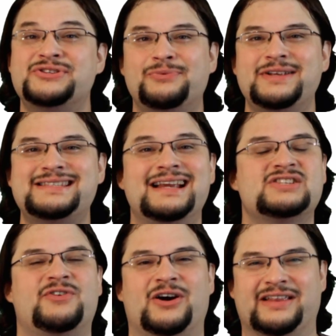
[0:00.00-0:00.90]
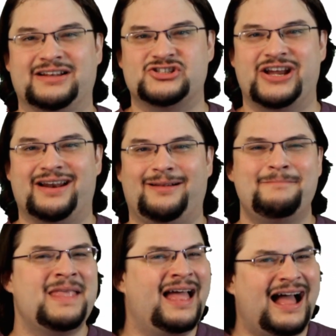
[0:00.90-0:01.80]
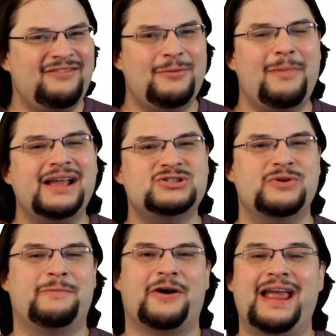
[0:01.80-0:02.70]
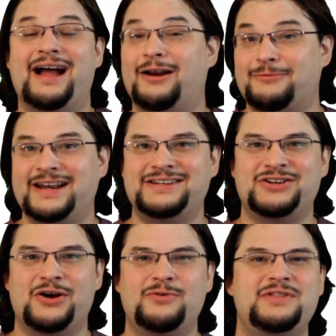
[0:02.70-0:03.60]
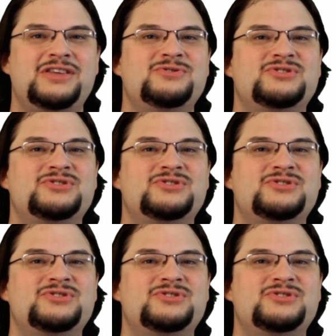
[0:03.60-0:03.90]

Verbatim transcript: So what's next for our little channel? I have a Minesweeper A I ready to go that